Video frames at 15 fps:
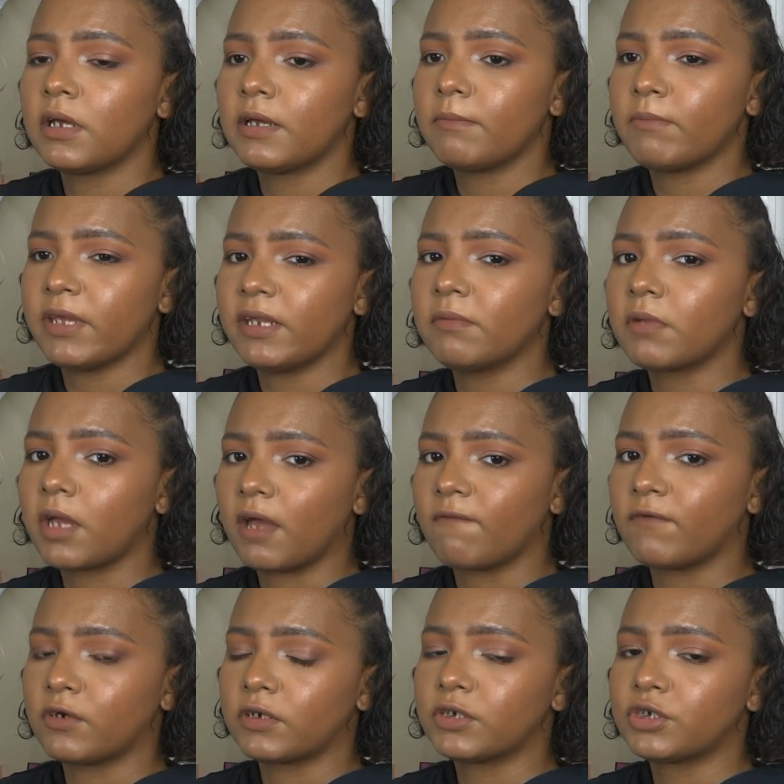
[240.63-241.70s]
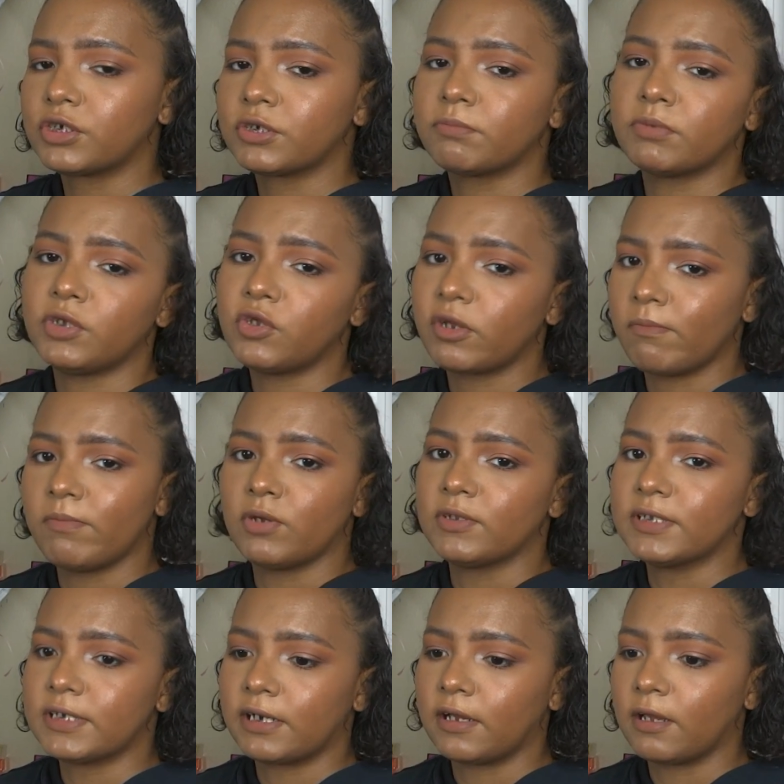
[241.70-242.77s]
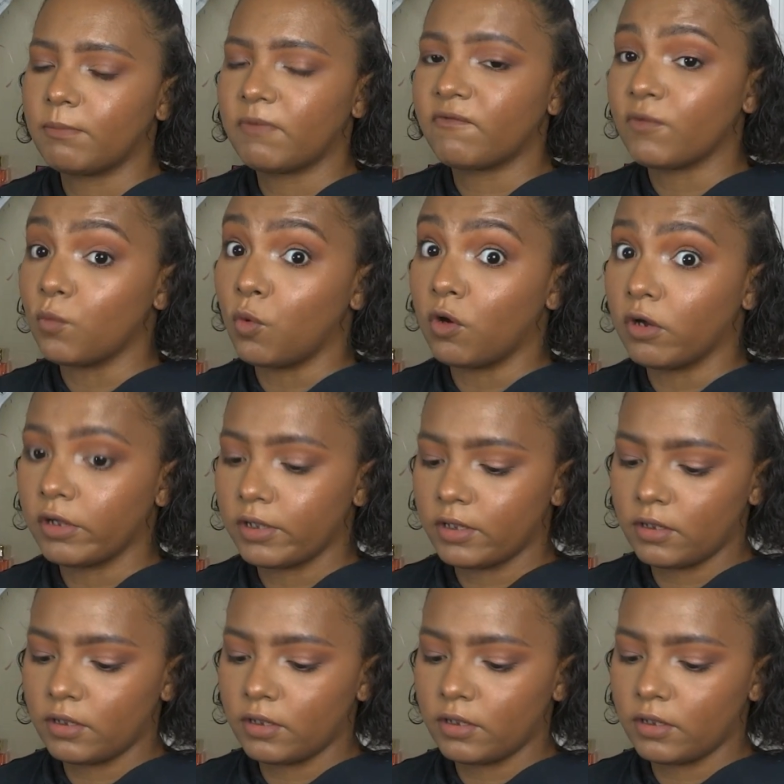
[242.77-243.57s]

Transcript: medium coverage, but you can build it up if you want.